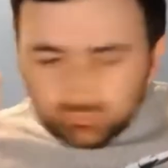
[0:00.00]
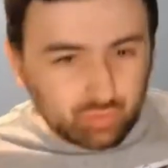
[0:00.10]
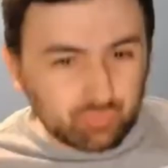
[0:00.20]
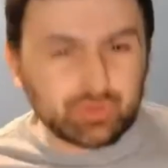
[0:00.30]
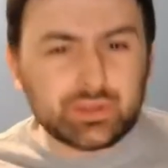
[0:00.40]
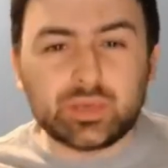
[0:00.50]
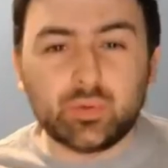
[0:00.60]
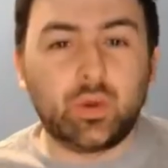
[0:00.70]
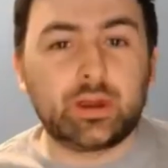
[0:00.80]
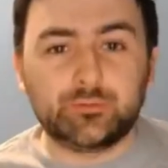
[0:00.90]
really
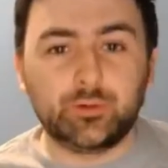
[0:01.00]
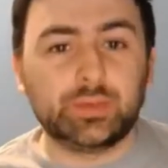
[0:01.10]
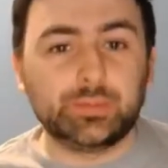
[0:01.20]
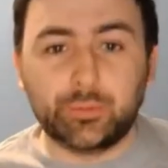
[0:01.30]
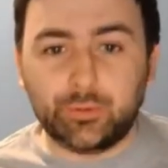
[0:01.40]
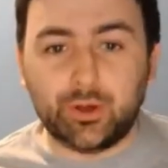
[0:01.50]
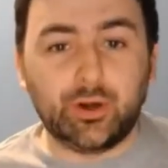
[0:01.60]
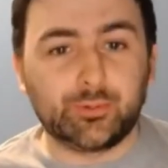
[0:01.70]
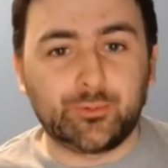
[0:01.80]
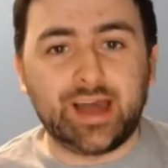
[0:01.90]
wonderful people
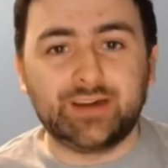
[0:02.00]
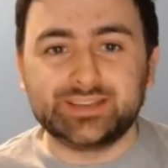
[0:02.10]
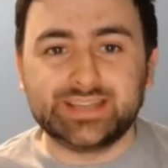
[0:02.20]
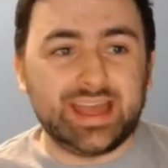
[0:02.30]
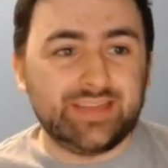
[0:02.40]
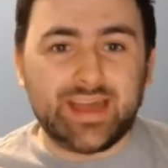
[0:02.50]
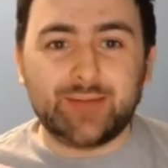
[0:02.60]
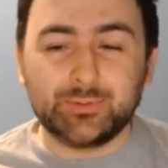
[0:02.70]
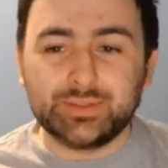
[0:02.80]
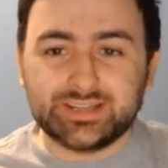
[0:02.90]
all around, and that
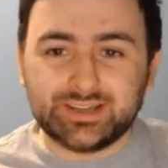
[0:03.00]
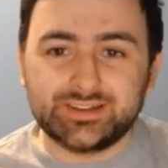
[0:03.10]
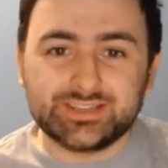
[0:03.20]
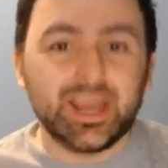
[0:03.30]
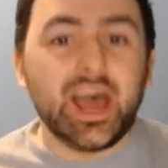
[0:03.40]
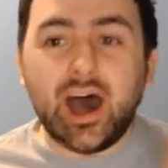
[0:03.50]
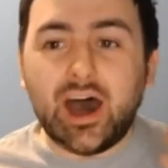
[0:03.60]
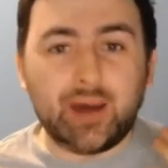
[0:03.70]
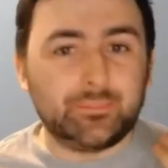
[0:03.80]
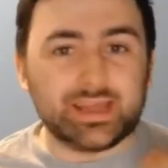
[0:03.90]
really does
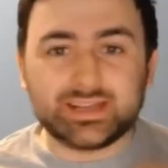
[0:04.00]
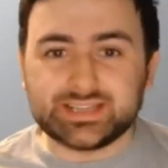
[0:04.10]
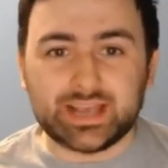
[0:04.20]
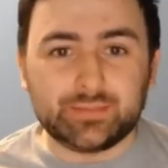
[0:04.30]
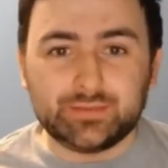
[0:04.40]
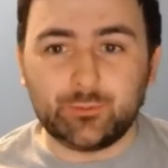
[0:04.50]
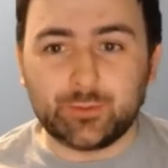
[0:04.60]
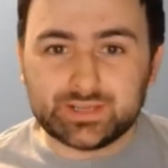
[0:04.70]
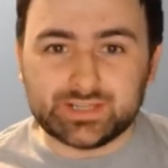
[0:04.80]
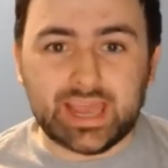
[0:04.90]
excite me for
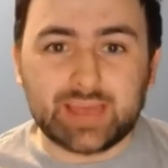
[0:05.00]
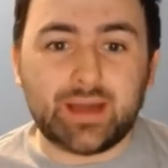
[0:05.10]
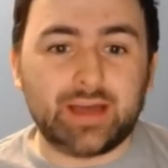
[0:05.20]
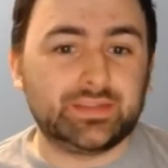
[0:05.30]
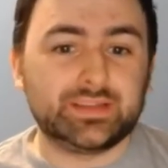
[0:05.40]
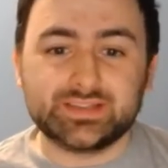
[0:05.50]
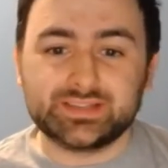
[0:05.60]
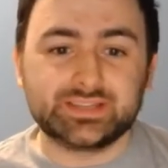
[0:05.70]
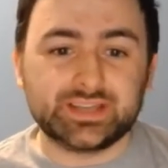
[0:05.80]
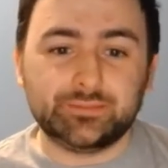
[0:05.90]
this game. I think this
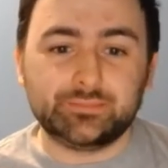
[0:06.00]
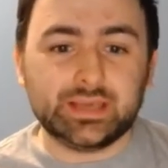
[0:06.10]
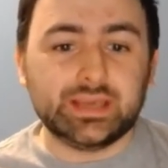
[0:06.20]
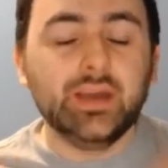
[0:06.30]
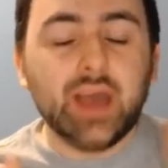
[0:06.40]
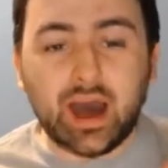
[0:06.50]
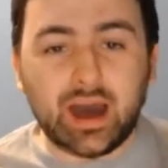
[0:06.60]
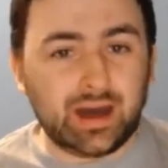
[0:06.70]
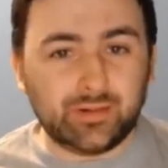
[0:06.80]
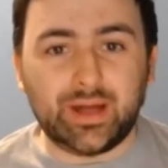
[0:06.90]
is going to be
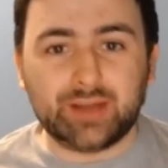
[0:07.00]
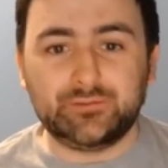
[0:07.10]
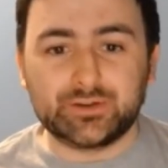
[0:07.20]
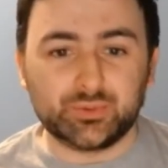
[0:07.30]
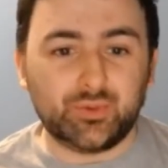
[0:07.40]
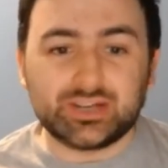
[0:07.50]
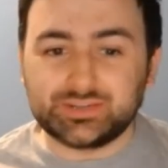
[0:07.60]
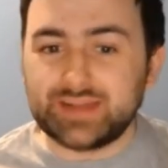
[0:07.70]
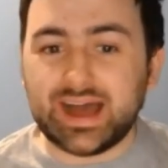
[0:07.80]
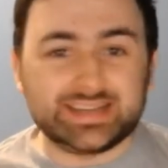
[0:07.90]
a lot of fun to watch.
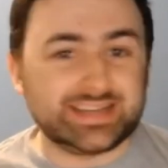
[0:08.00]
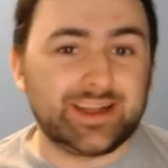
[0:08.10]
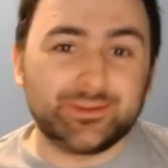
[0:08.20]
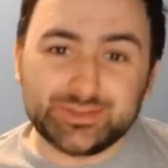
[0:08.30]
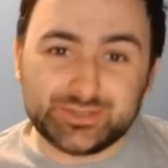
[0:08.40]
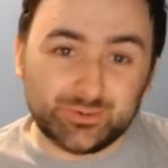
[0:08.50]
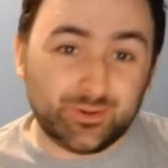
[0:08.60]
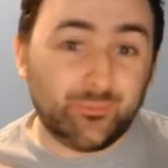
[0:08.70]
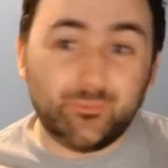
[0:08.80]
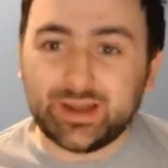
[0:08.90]
I'm not entirely
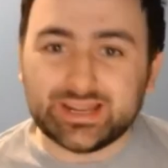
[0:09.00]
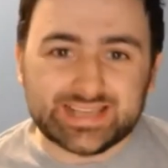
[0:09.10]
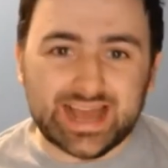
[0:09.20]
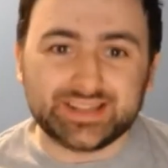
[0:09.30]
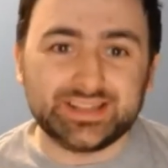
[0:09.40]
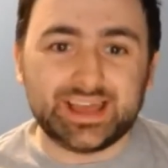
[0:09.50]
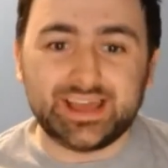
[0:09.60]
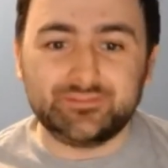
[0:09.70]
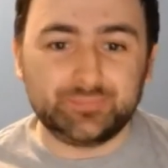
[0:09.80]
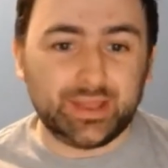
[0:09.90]
sure what exactly they
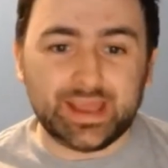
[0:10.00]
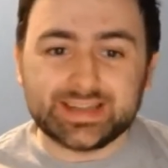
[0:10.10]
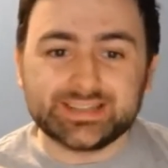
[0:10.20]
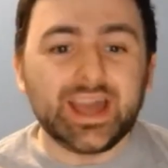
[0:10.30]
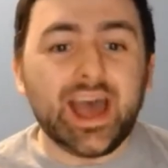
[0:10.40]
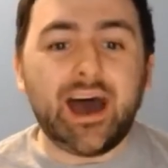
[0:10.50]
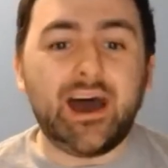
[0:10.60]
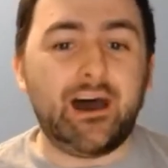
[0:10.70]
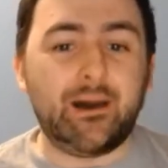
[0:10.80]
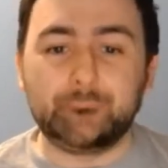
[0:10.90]
have planned,
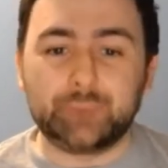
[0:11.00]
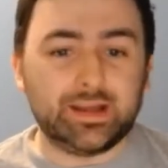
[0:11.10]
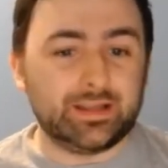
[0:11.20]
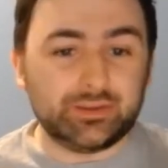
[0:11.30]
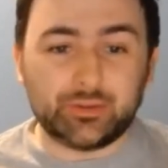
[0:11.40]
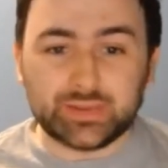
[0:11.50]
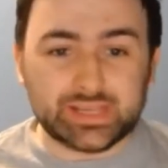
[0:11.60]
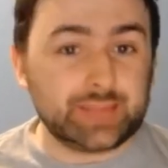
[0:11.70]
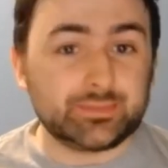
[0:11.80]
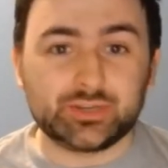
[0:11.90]
but the
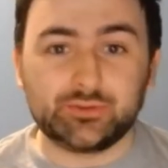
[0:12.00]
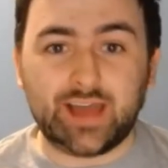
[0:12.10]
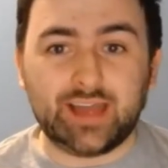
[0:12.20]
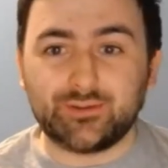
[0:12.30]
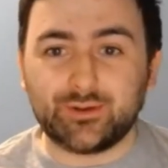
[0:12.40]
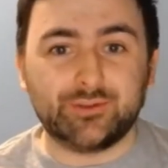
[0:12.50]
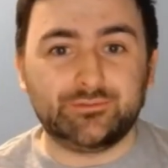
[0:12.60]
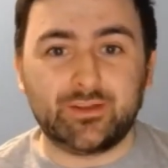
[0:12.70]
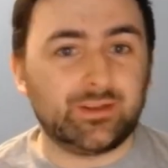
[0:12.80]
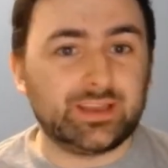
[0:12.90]
game of Survivor,
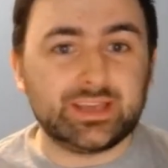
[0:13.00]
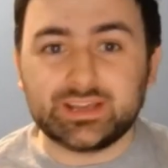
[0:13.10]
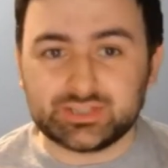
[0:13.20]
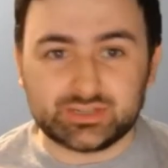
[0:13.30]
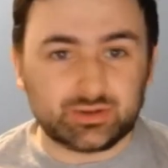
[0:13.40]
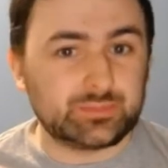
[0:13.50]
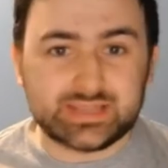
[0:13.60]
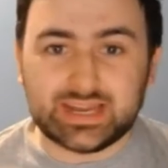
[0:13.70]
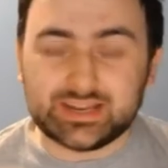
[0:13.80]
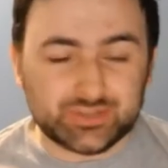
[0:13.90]
very
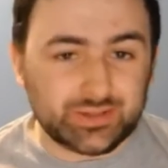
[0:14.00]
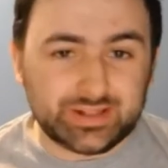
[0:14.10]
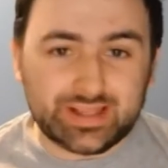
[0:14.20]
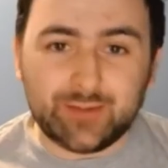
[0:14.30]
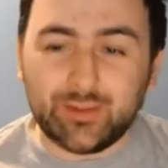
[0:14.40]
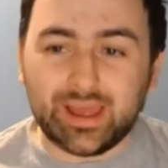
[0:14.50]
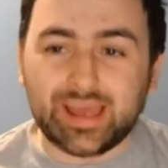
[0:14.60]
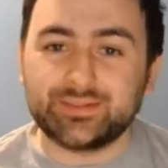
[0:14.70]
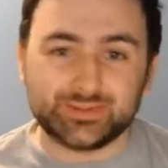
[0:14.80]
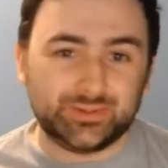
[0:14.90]
circumstantial in that
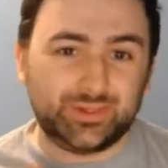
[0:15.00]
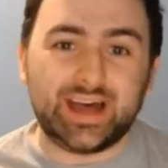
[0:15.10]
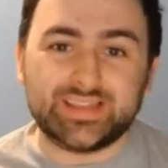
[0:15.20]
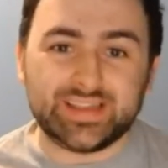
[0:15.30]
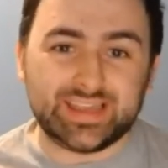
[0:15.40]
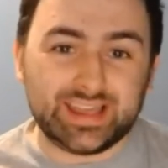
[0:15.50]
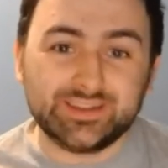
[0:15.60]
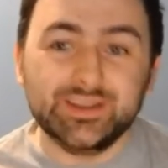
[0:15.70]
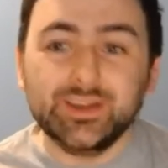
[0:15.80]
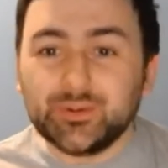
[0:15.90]
way. There's a lot that
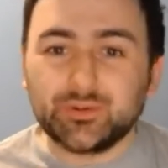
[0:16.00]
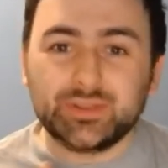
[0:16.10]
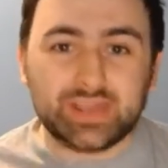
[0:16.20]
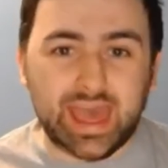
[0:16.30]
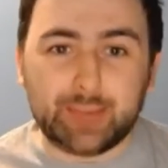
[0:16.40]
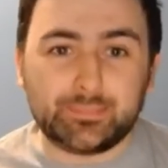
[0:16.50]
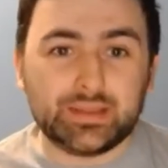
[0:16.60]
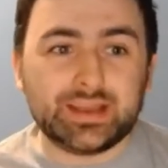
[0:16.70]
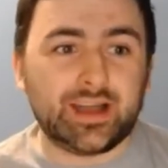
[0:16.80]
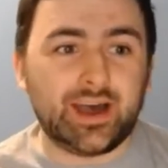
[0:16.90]
can really
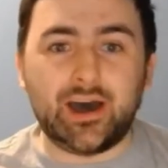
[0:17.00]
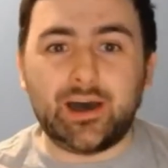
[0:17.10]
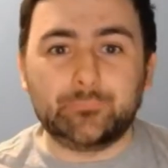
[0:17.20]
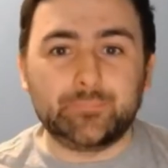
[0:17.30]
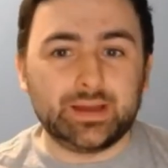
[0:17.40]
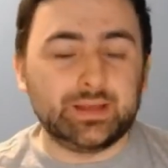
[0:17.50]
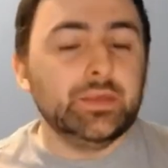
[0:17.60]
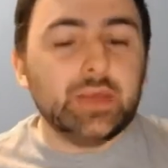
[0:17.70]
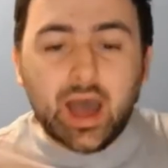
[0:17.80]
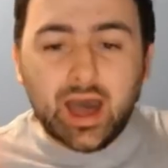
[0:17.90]
happen, but
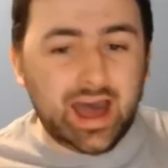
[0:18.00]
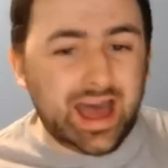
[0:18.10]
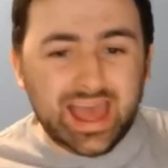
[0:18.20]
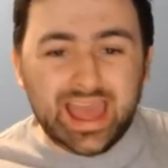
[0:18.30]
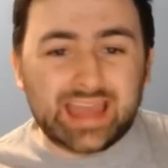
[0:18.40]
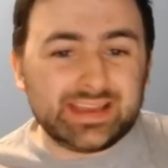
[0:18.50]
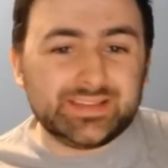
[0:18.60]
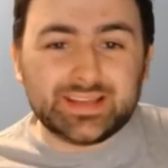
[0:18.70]
anything